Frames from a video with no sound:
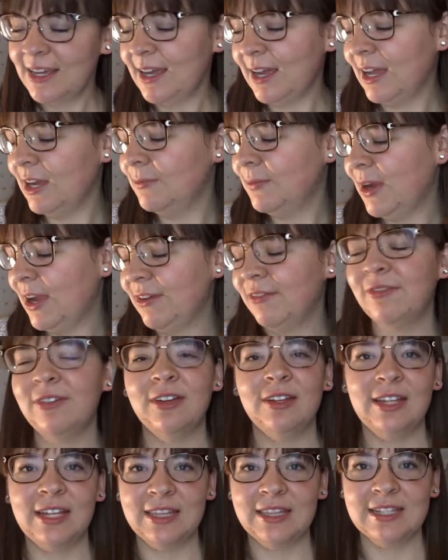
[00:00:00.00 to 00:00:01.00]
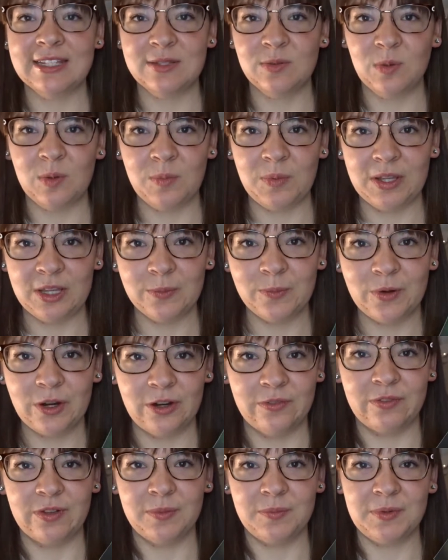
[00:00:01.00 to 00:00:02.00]
um, I feel like this would be the
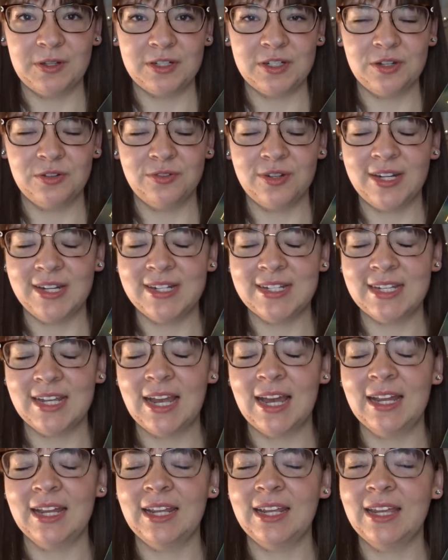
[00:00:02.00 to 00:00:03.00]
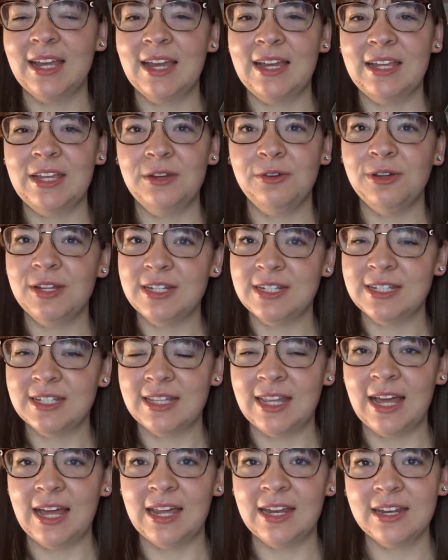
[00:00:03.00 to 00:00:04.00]
perfect book to read to kind of get you into
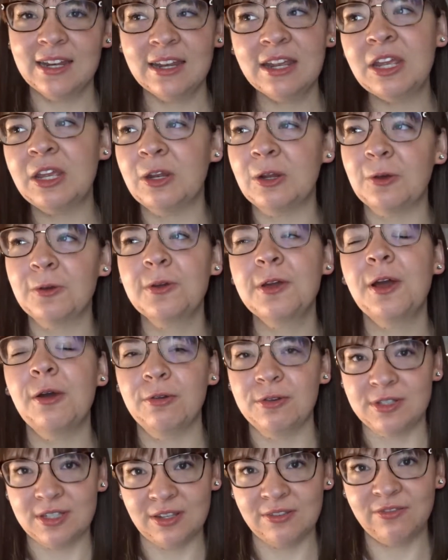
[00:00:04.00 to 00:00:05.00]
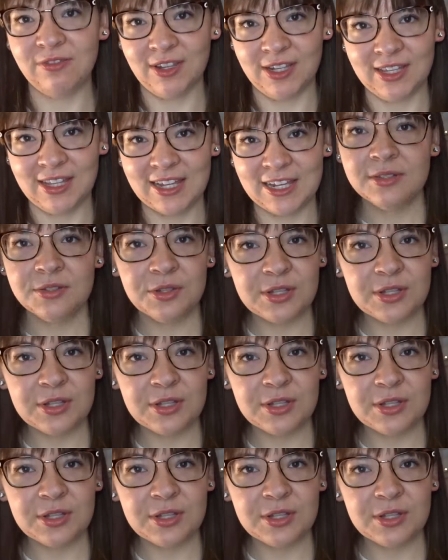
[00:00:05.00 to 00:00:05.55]
that, you know, cozy feeling.